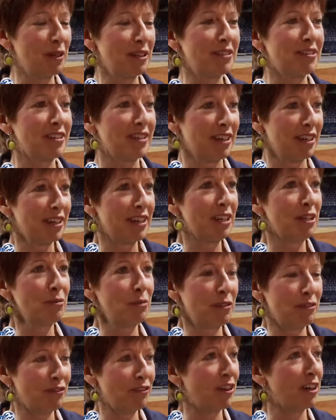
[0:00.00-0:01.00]
but uh, it'll
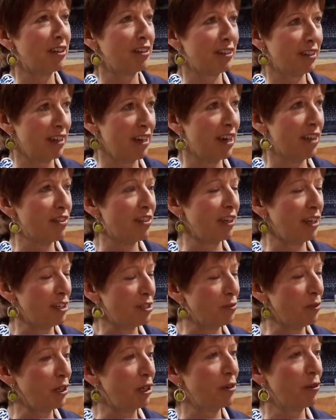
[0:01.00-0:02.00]
be fun. I think
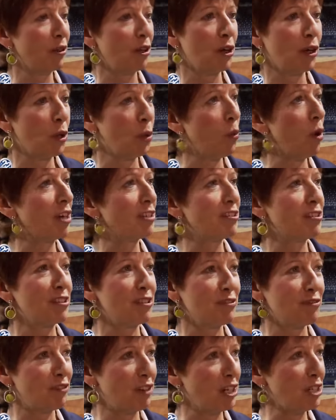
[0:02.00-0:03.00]
as we go along and watch
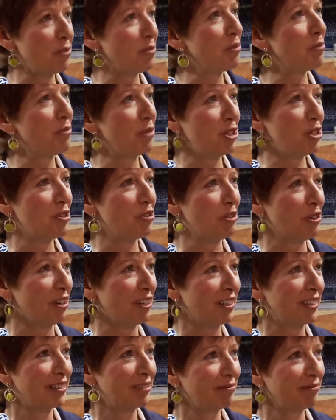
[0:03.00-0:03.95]
these freshmen mature.